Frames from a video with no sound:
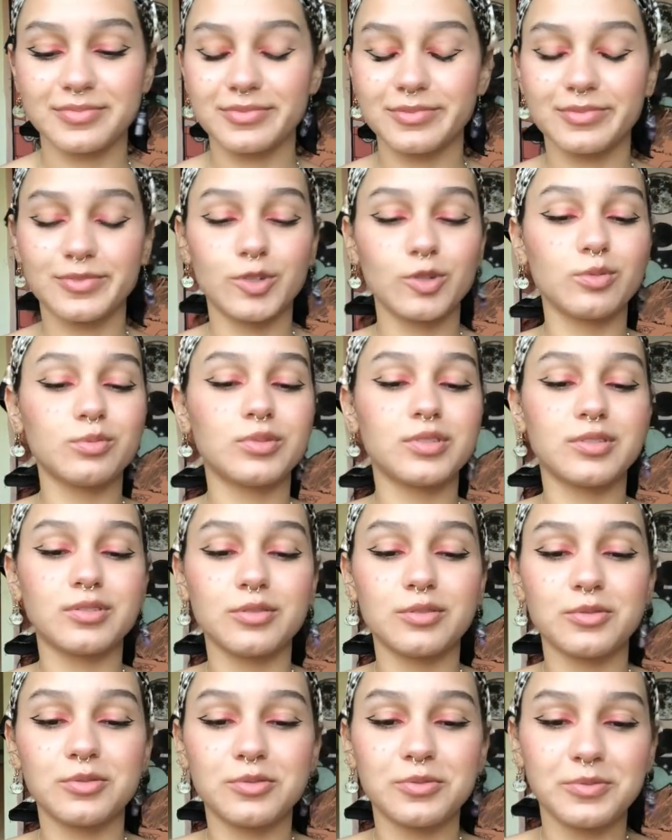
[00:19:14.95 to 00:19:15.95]
Group
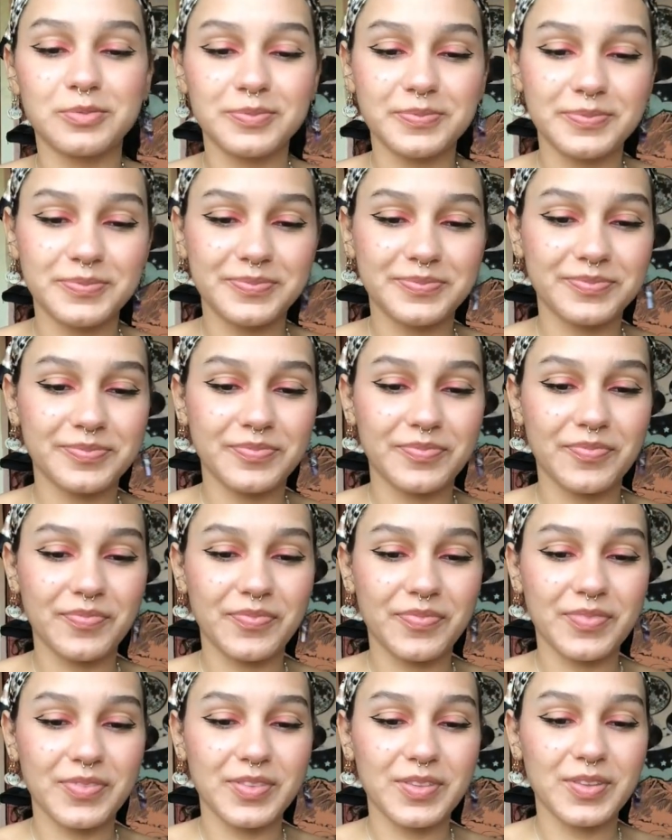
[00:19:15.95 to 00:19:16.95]
2,
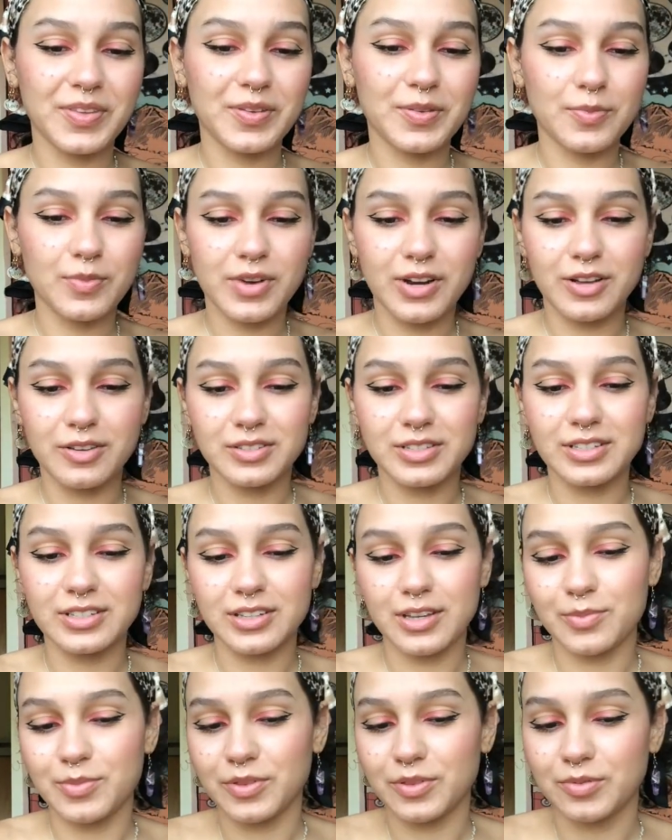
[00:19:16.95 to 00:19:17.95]
what else is
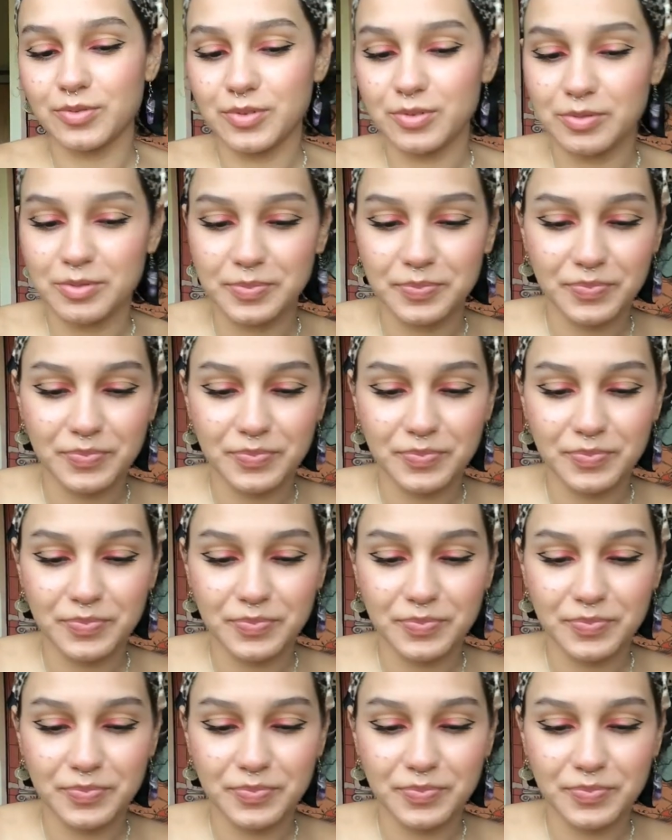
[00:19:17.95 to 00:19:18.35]
coming through?